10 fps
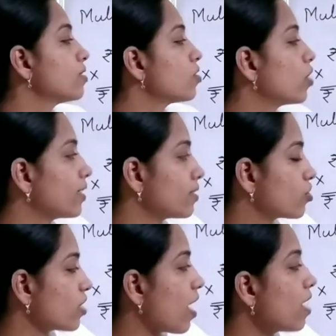So let
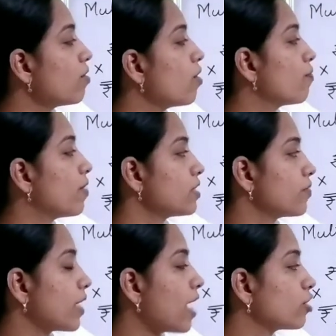us start.
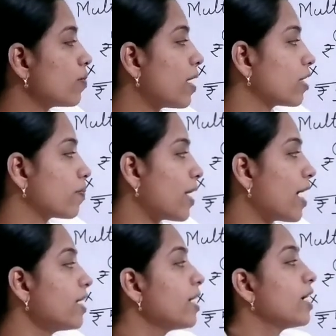First we have to
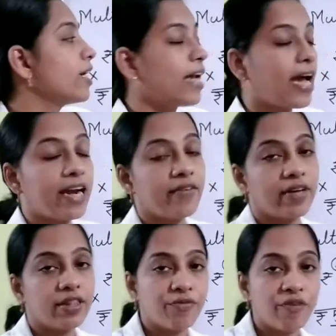multiply 9
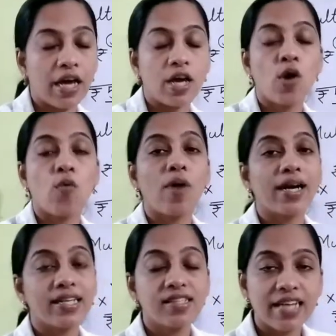with 5.
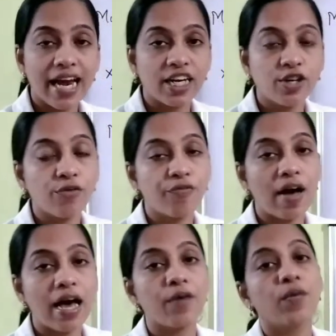What is 9 into
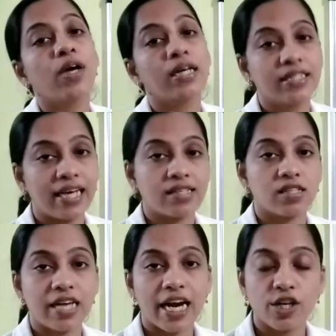5?
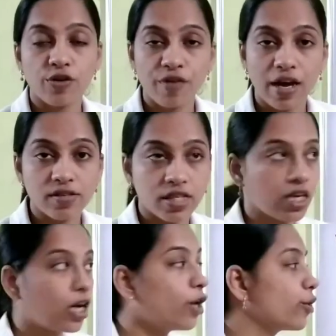Yes, 9 into 5 is
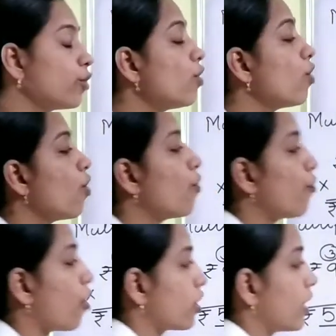equal to
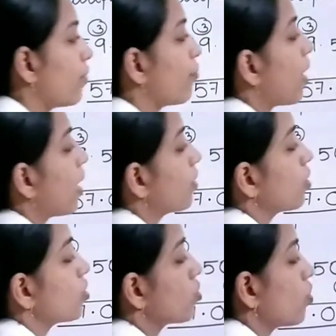45.
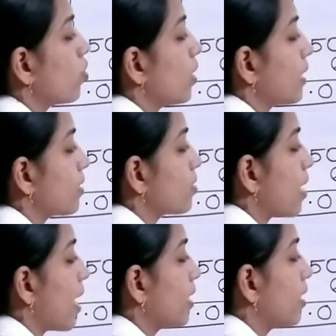So let us
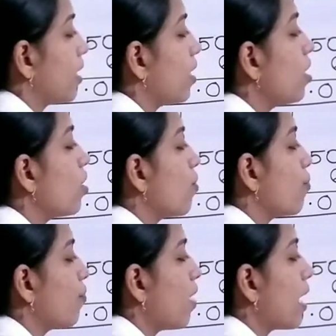write here
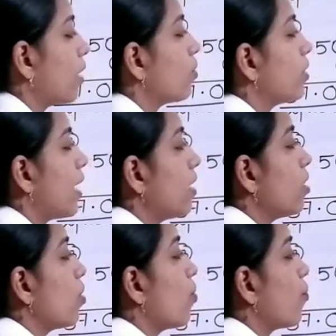5,
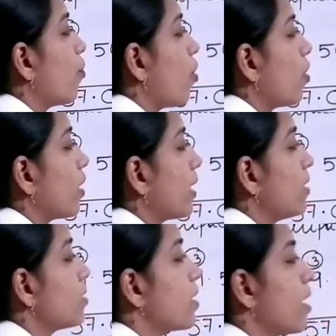then 4
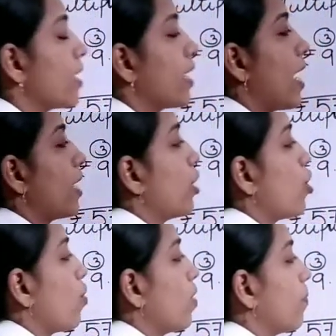is carried
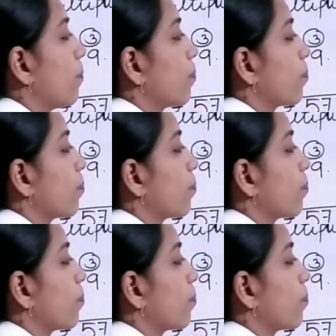over.